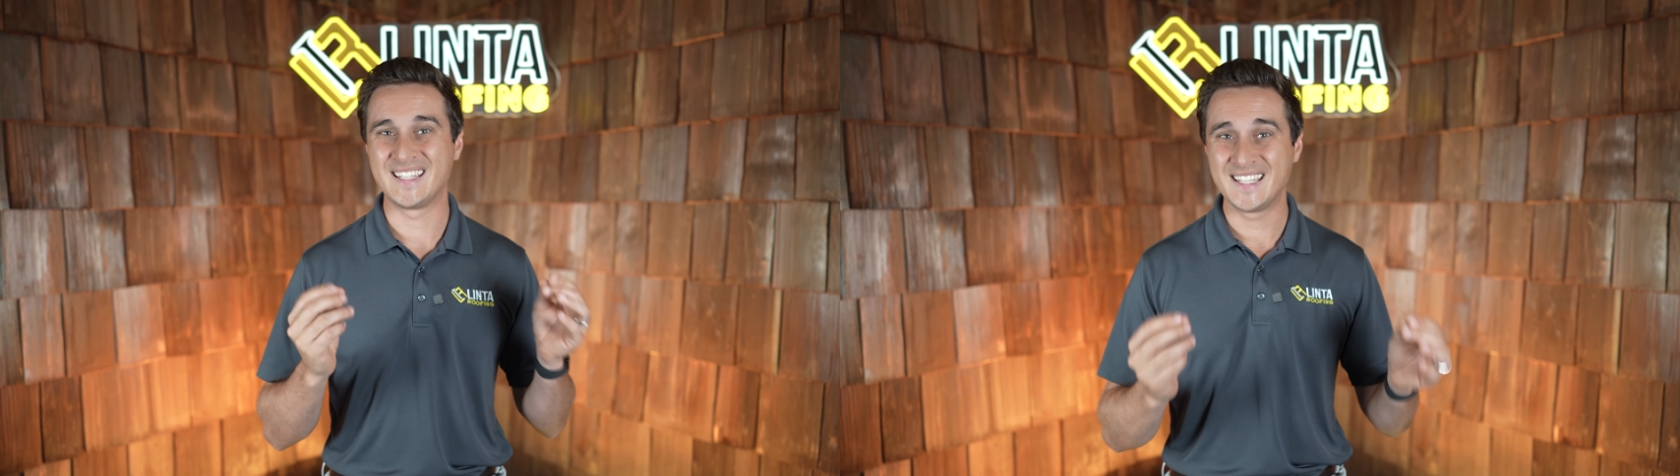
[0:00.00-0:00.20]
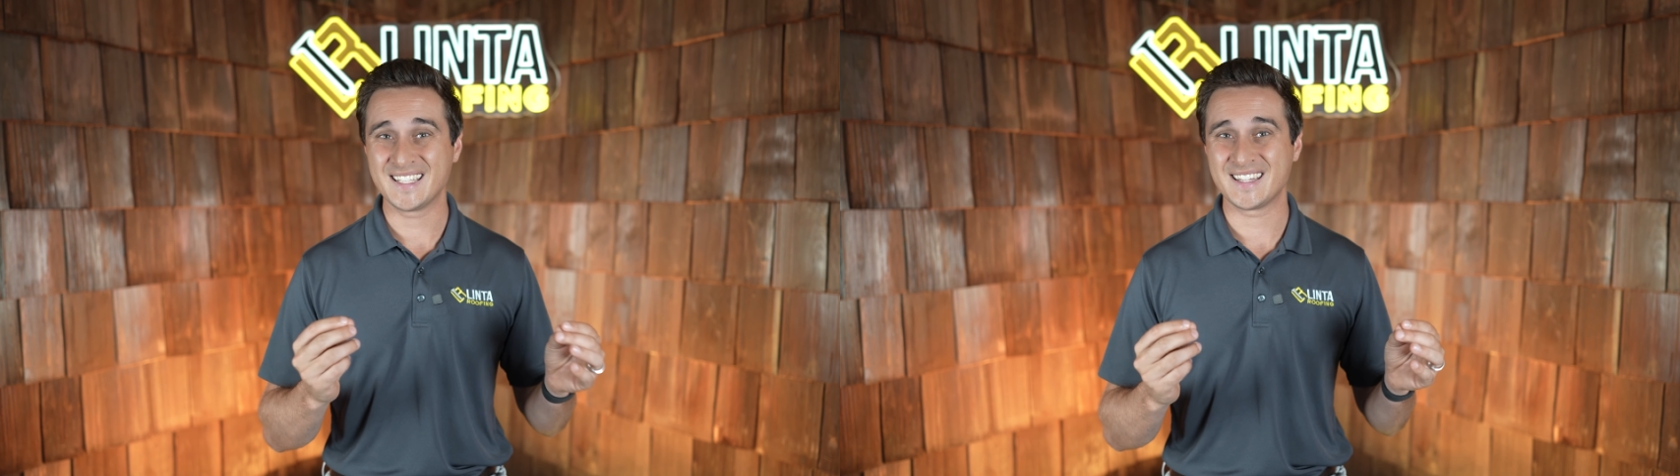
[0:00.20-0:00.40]

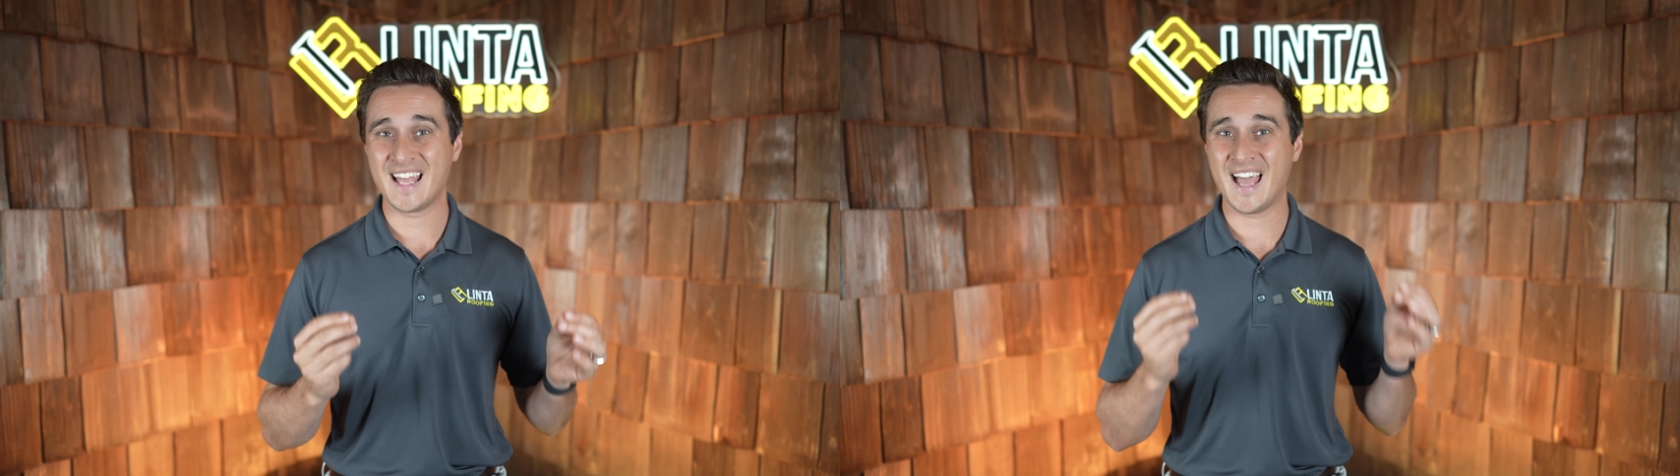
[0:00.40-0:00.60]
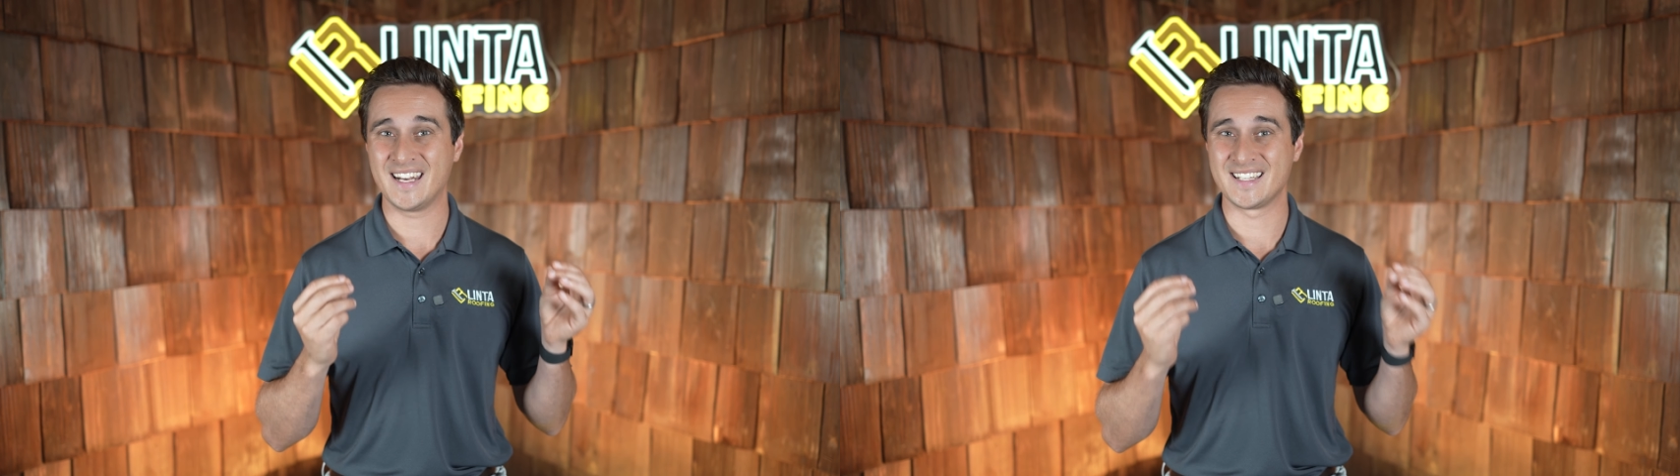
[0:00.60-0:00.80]
get
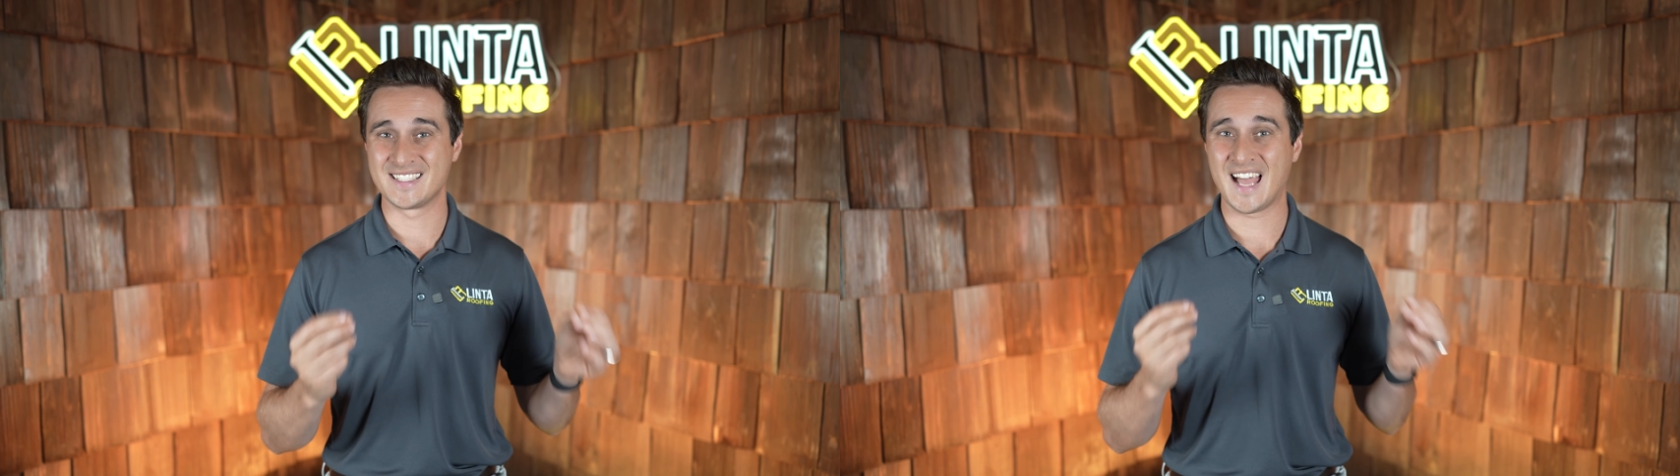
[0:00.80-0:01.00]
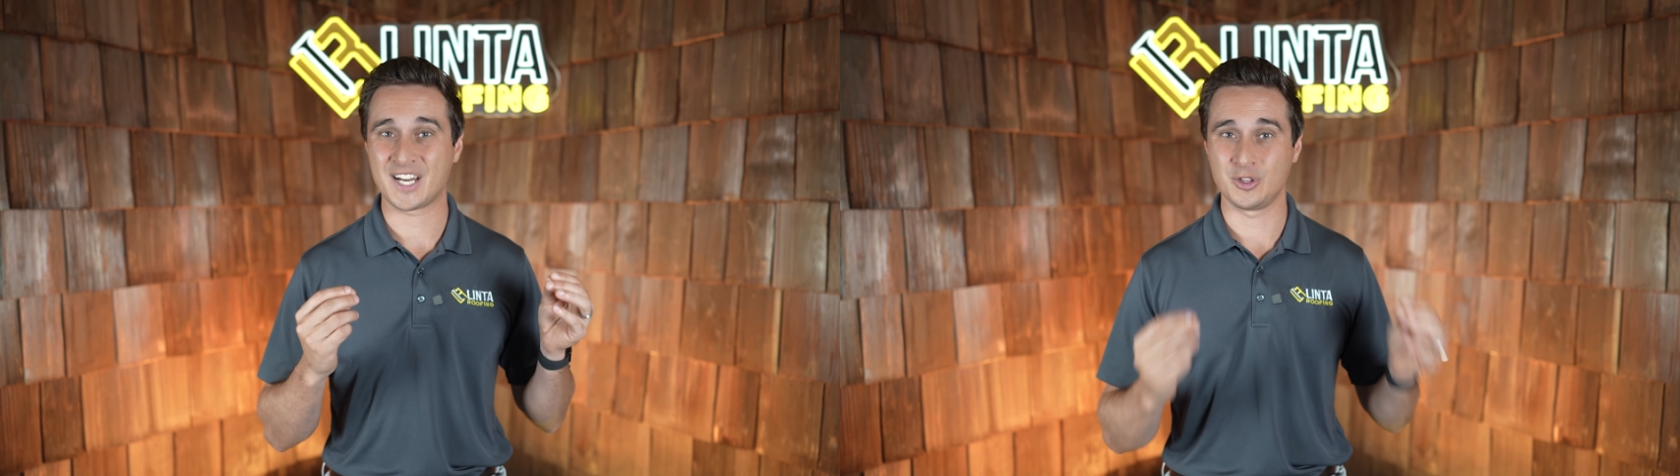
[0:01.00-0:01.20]
that
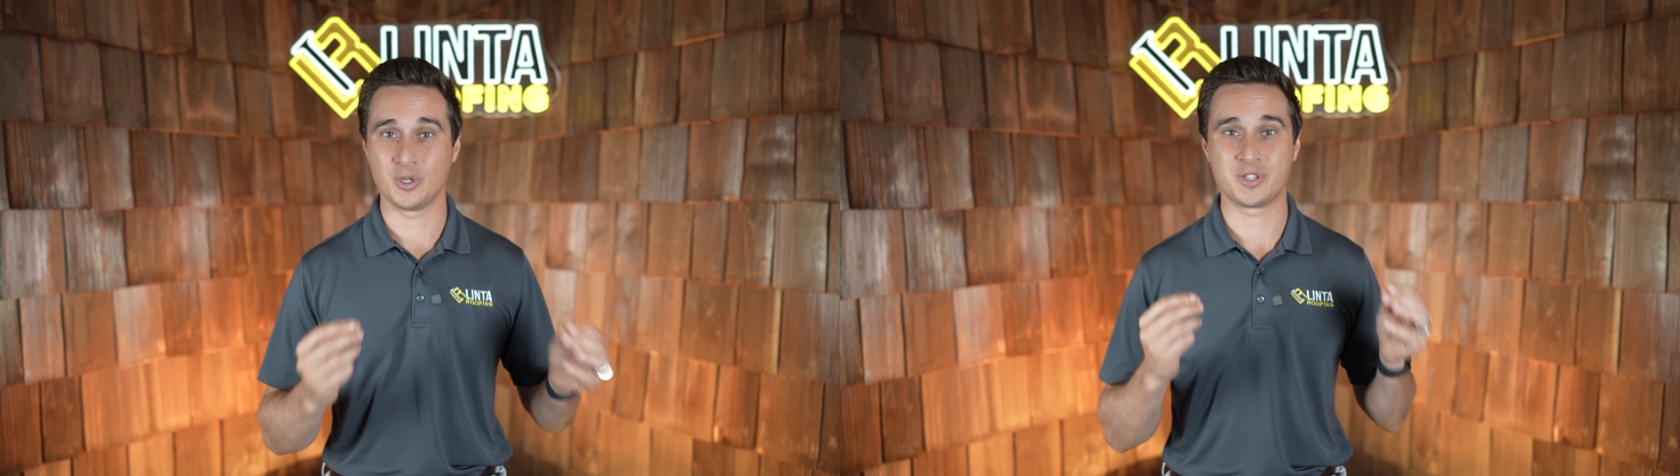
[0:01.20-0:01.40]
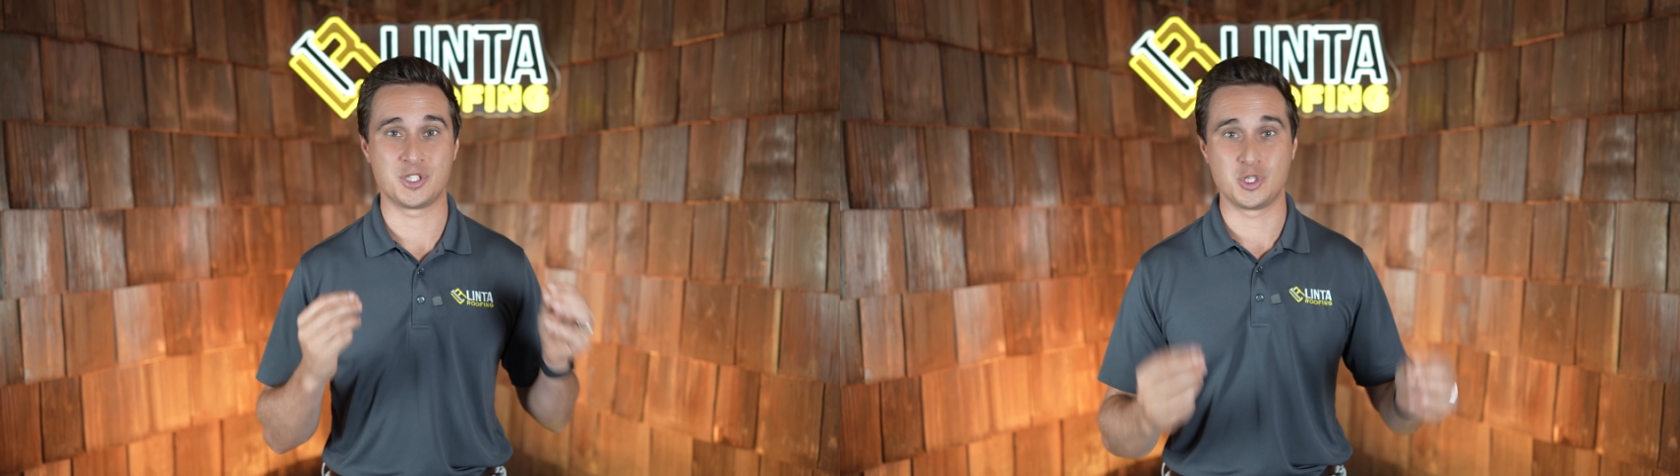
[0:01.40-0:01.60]
exact
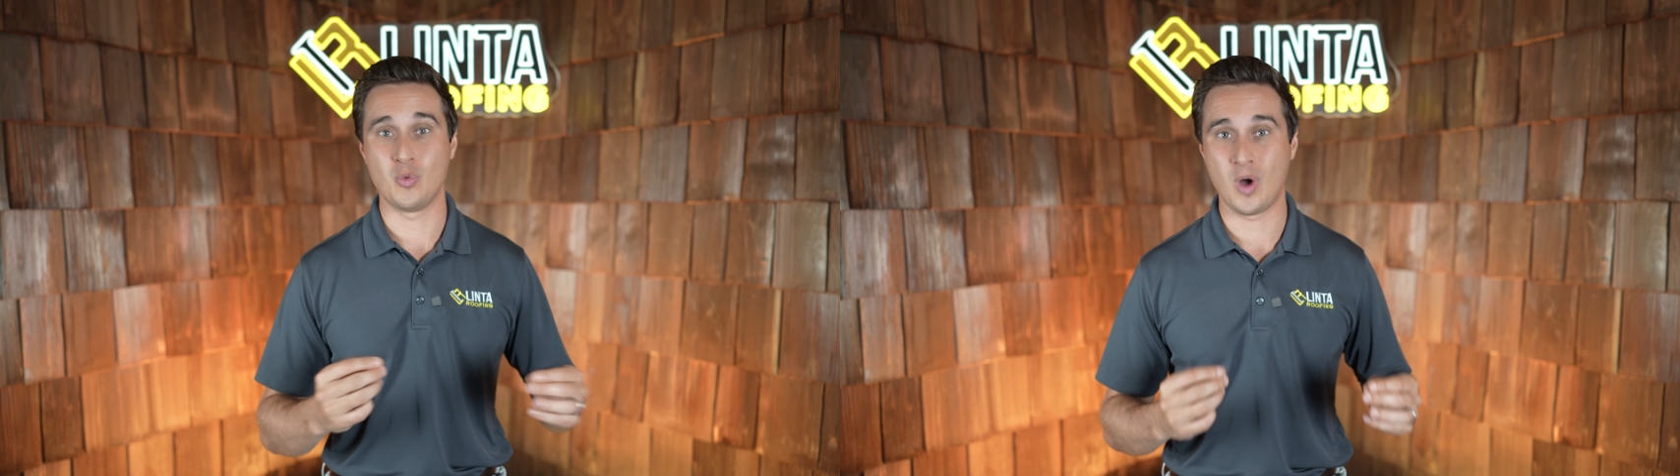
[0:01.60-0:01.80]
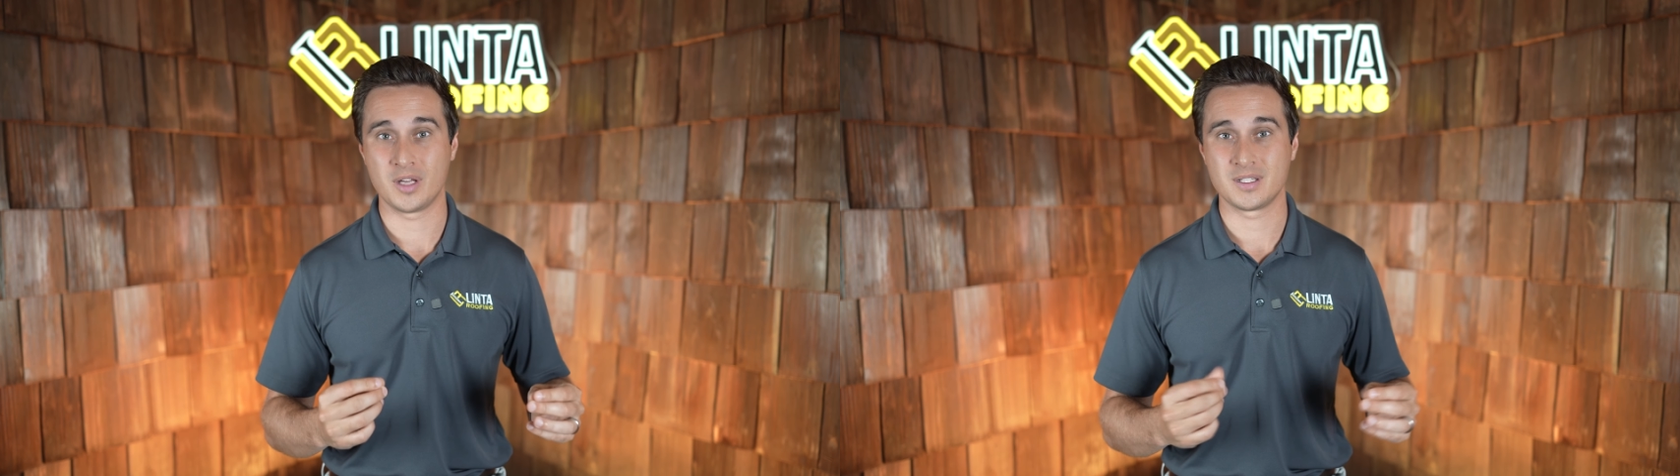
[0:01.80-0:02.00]
look that you
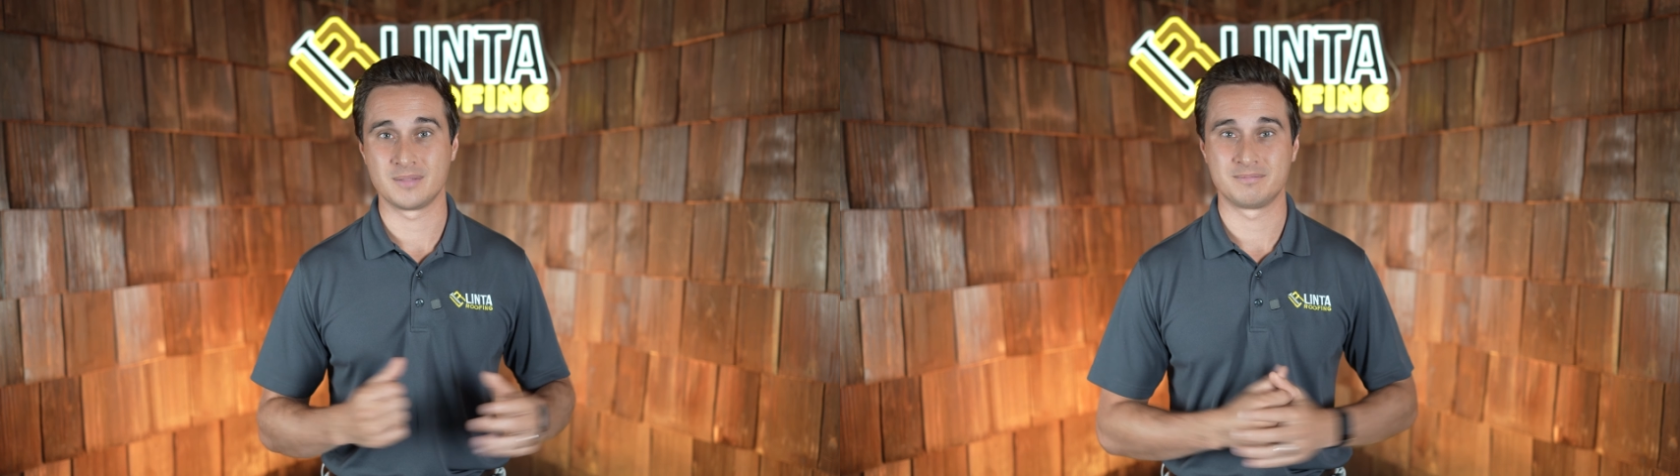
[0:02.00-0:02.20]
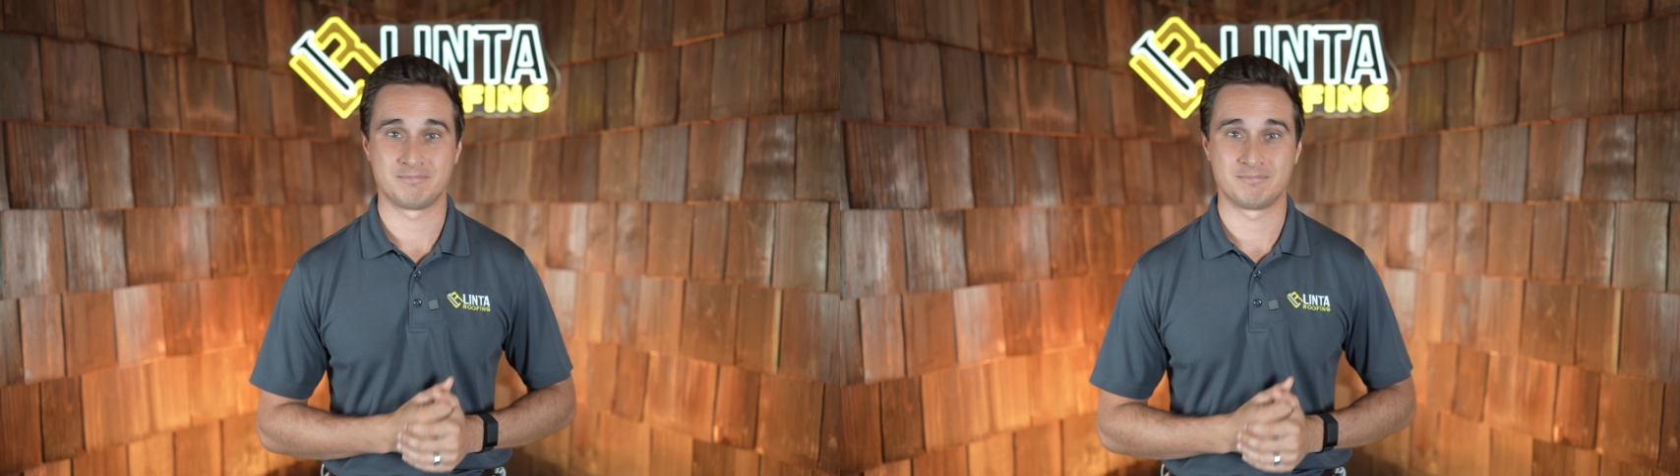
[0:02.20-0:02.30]
want.